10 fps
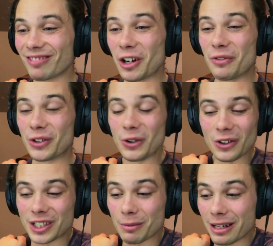Of
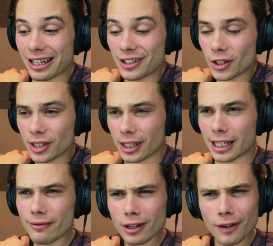course. I mean, it's just a
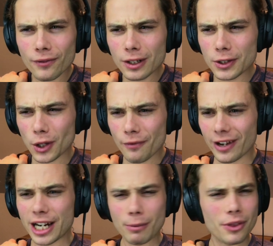given, I feel as though, for
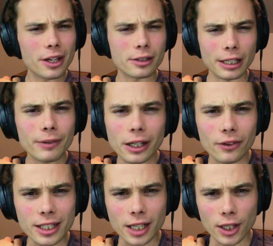anyone that is living in
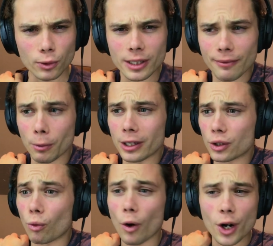these countries. Everyone has
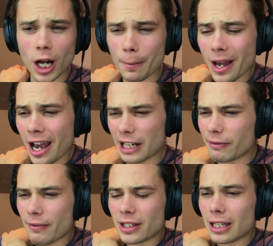grown up, and I've
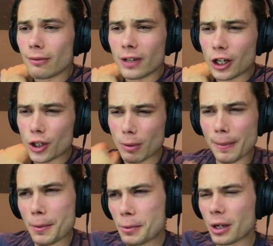even seen videos where
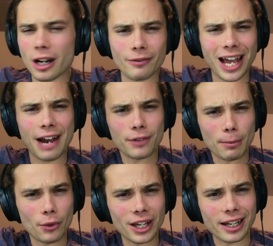people kind of have them
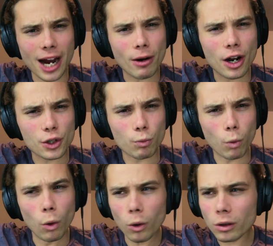on their garage
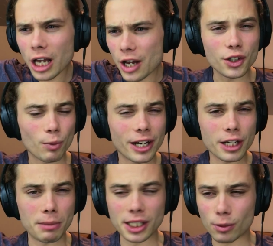wall, just ready
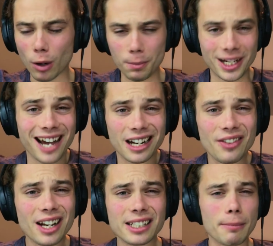to be swapped out, and
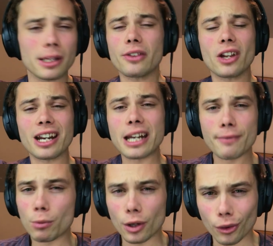that is something that I never
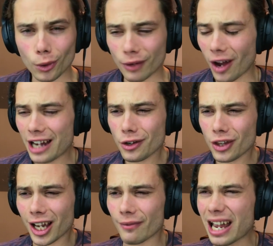would have thought of. I don't
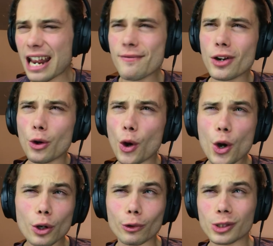think I've ever
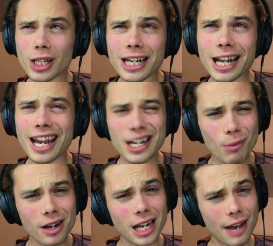heard or seen
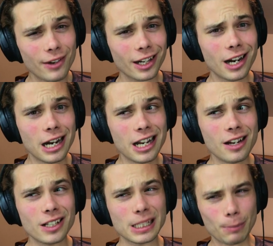anyone having
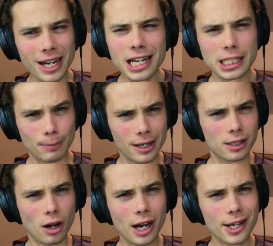spare
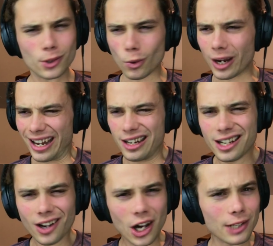tires or any
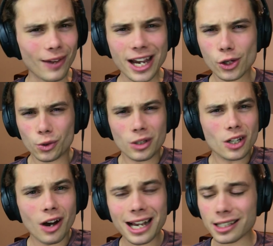kind of extra
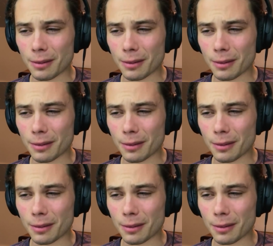tires.